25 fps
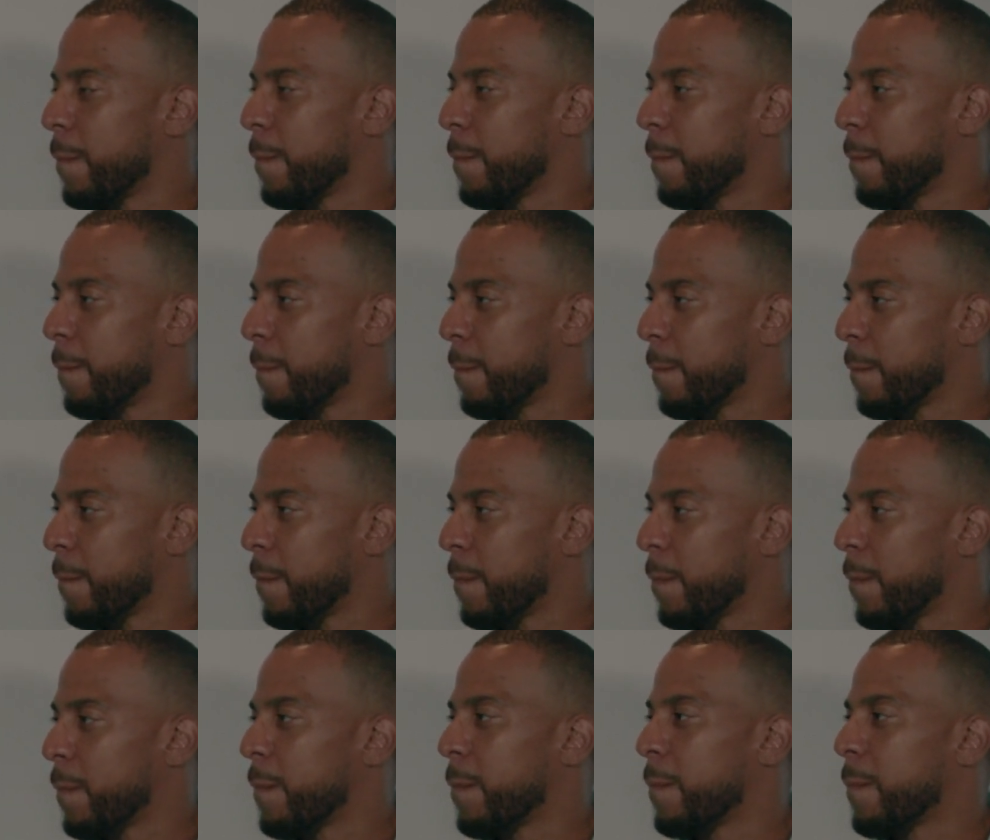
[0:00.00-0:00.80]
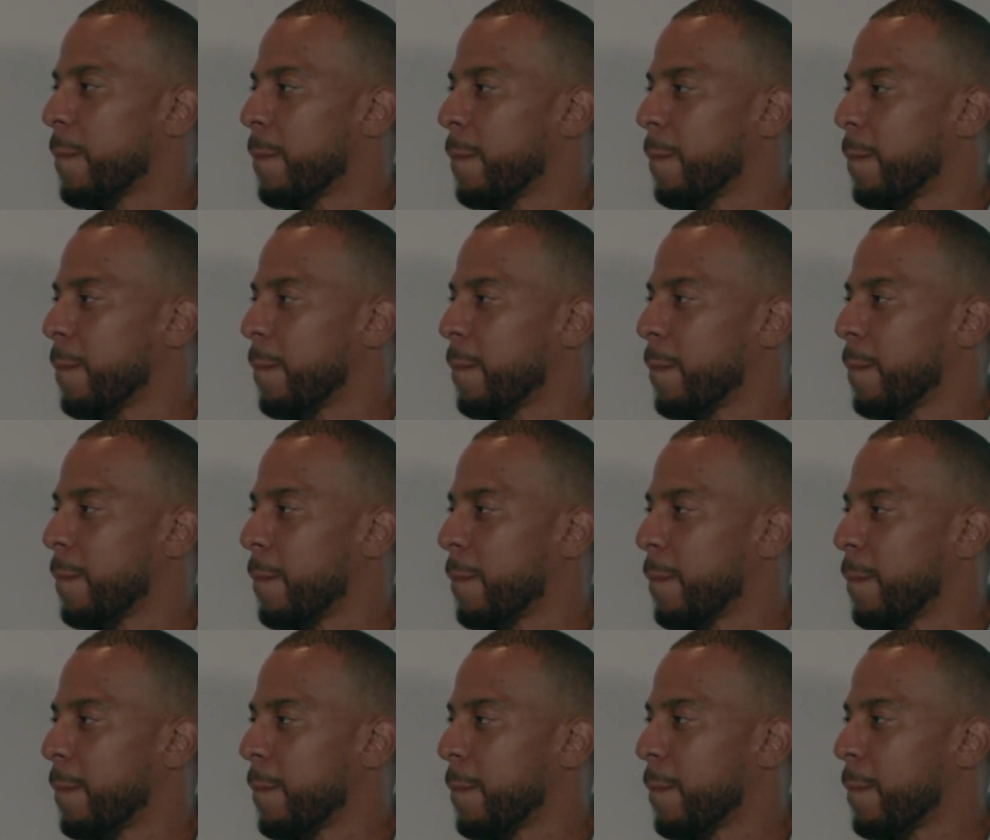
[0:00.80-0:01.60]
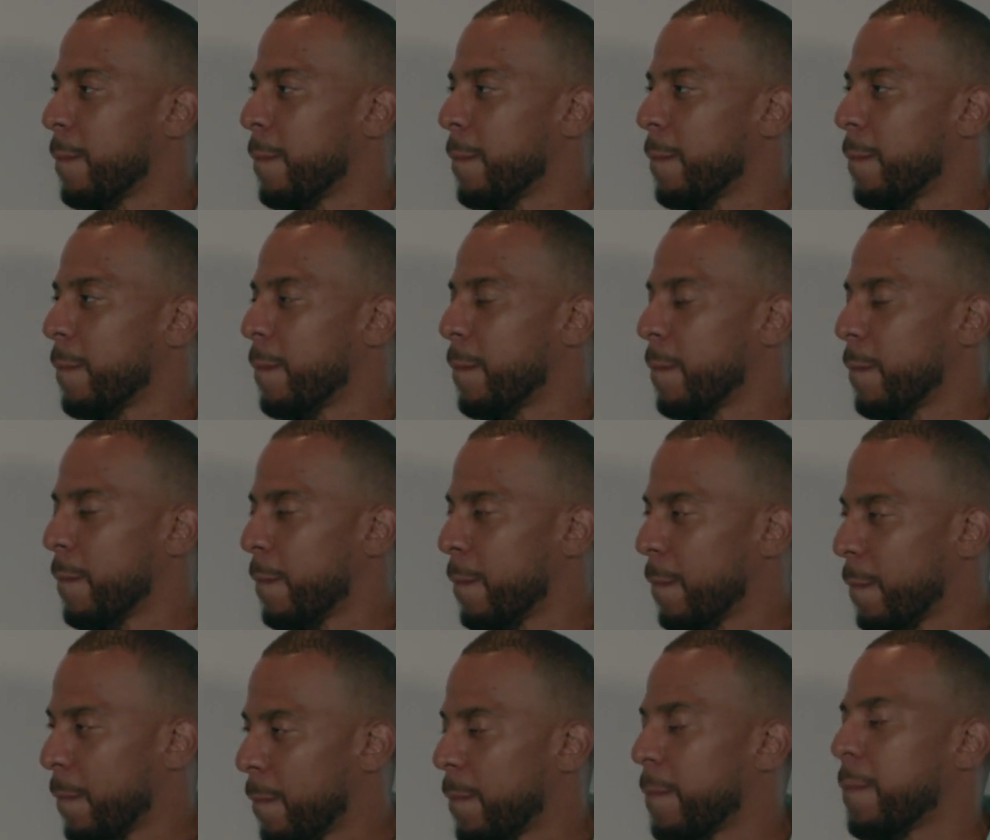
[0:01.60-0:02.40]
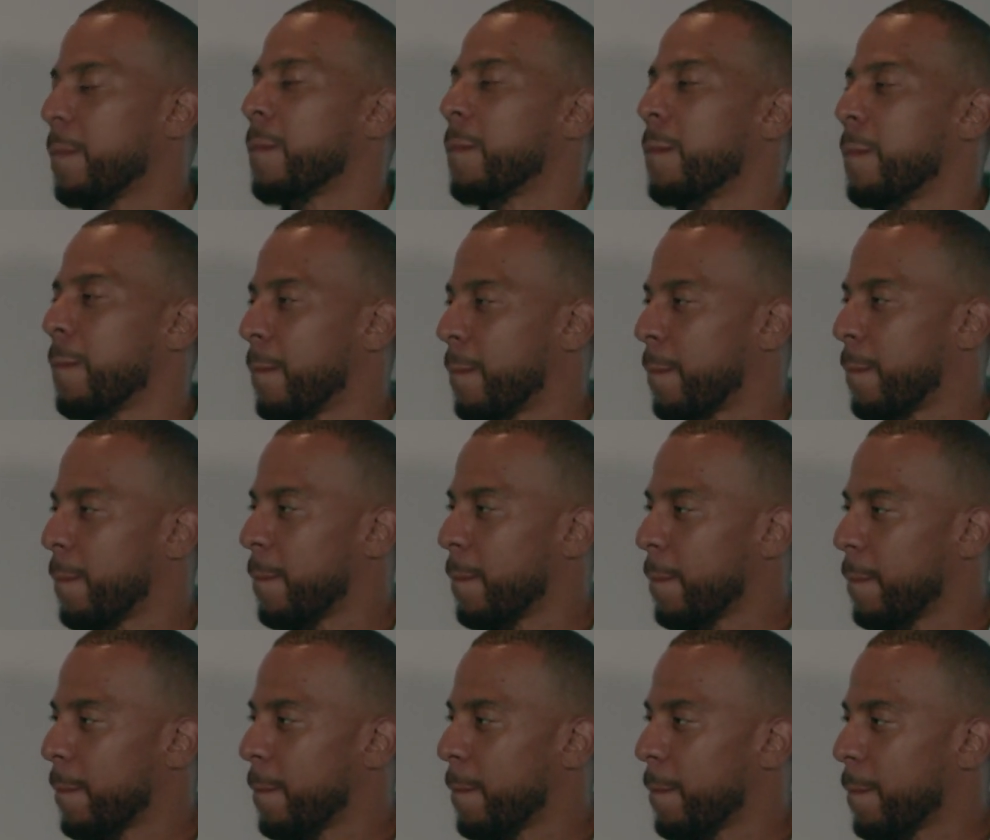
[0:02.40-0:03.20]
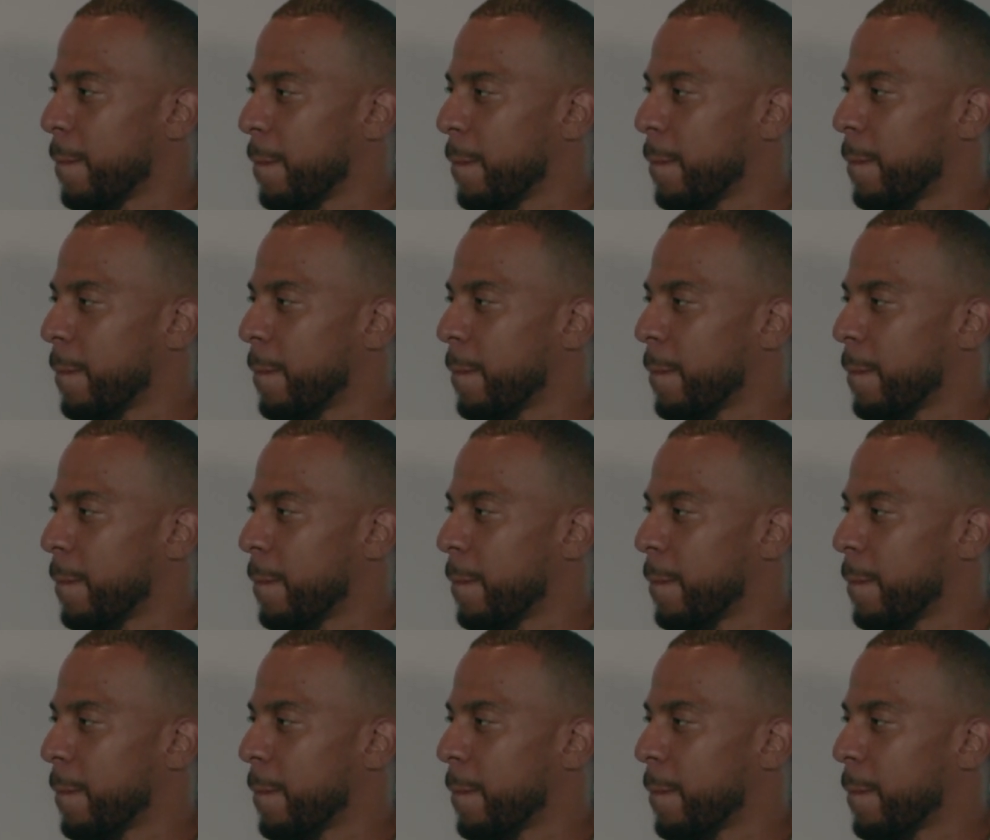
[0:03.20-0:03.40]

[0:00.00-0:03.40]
(not speaking)